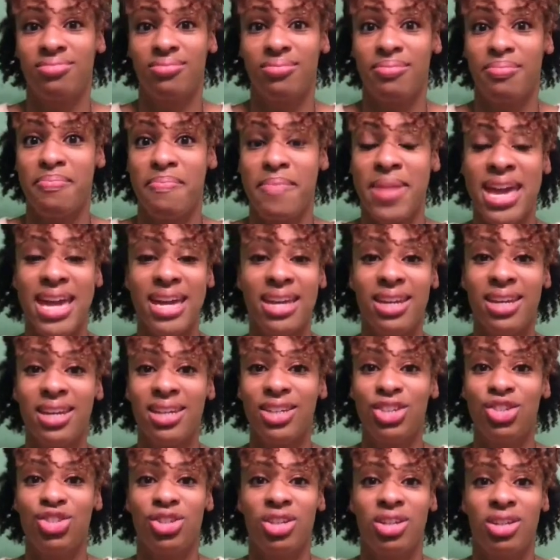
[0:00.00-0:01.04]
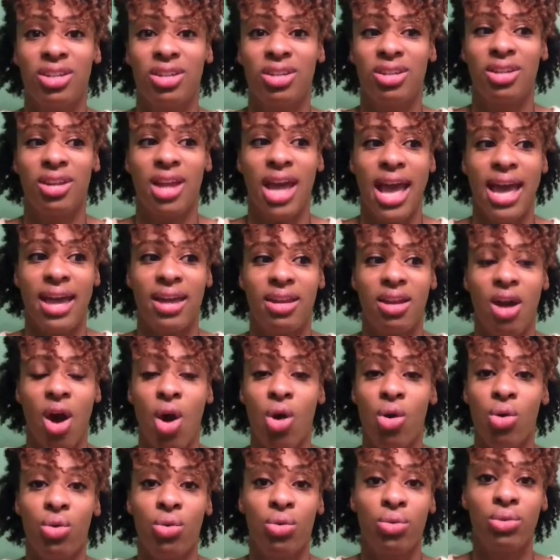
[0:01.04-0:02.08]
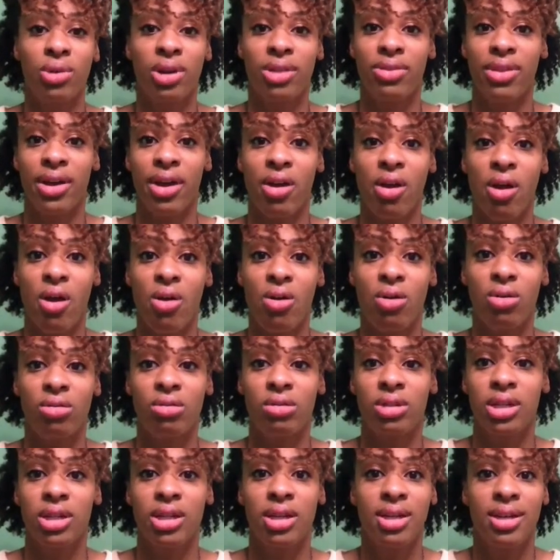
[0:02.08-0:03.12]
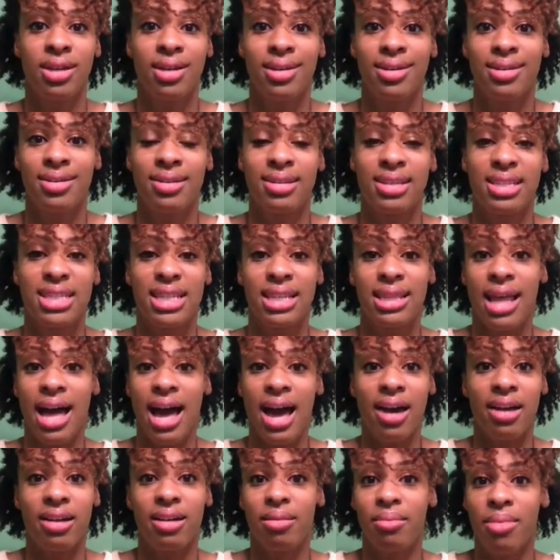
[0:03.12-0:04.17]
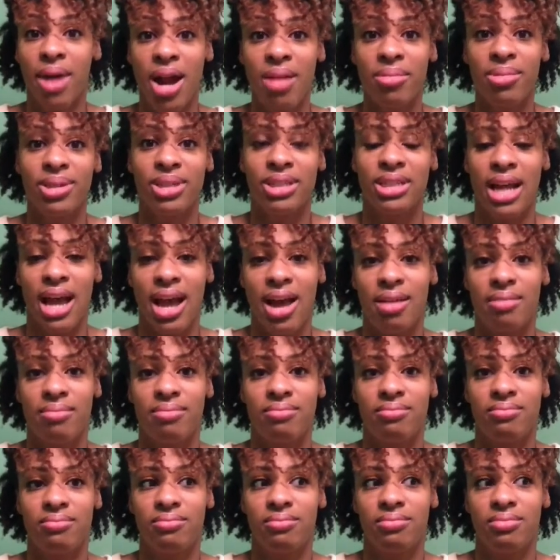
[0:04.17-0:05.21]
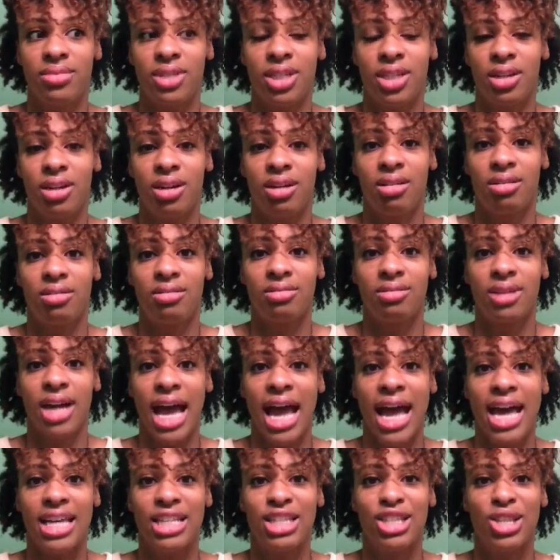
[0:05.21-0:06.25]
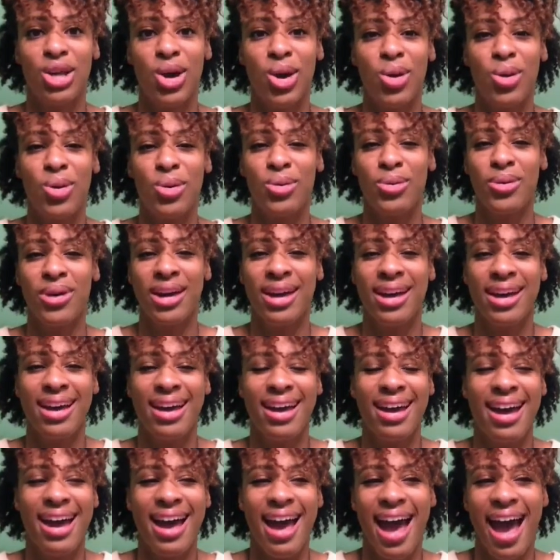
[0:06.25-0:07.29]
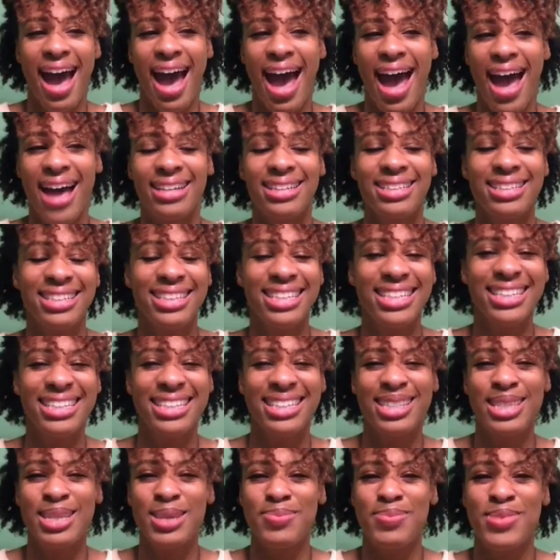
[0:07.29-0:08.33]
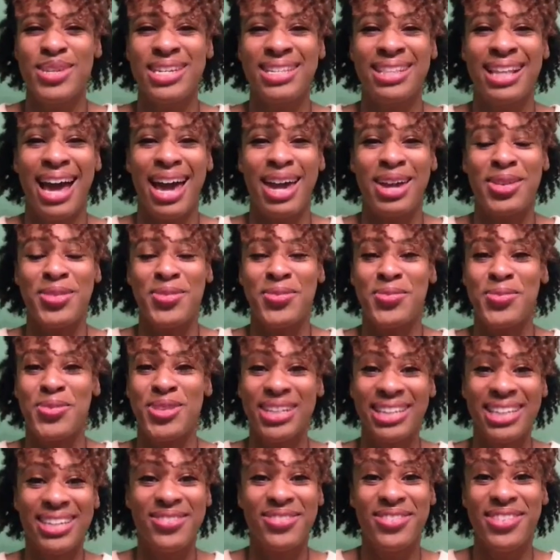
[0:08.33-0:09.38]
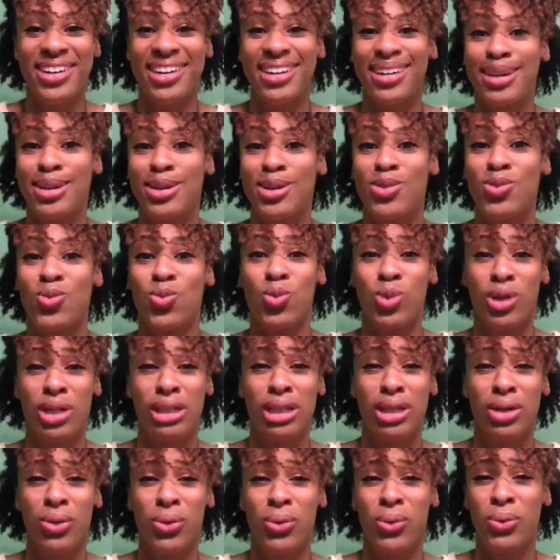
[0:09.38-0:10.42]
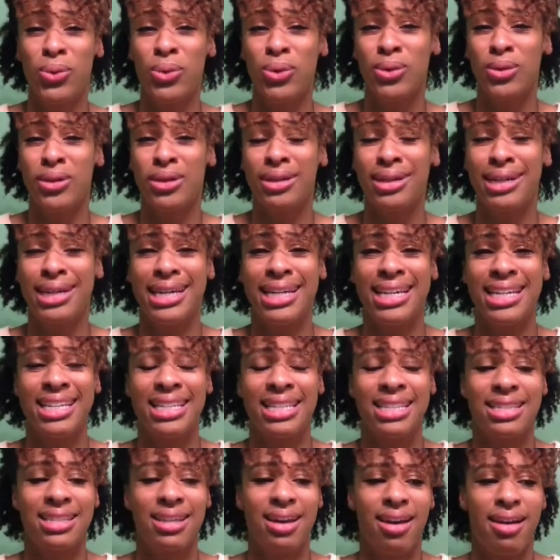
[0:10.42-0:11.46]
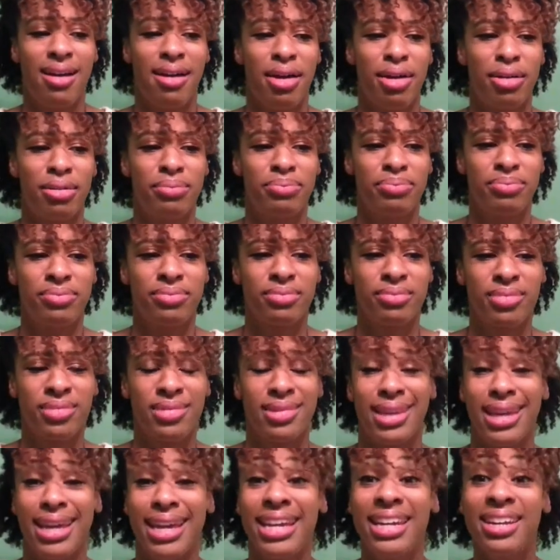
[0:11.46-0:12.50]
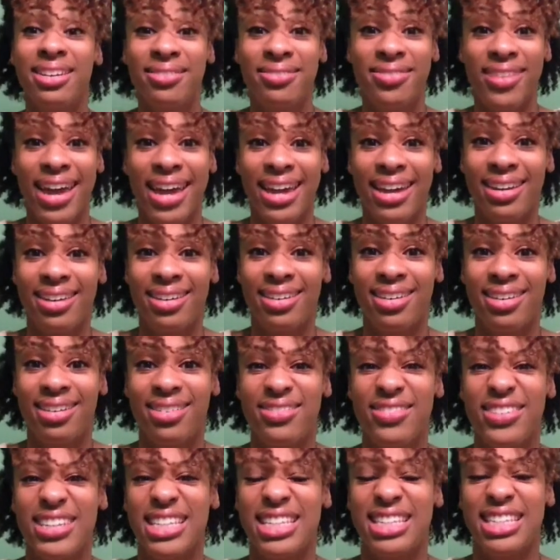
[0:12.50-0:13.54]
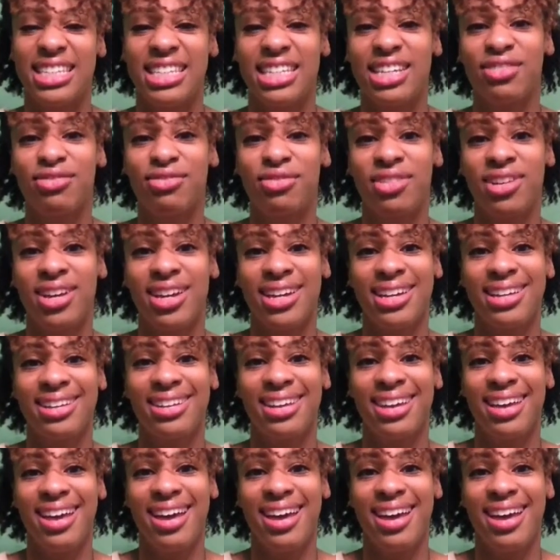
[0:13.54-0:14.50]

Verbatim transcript: manage and, and own their own salon or barbershop, you know. So I just think this could be like really fun, really cool. It's um, innovative, it's different,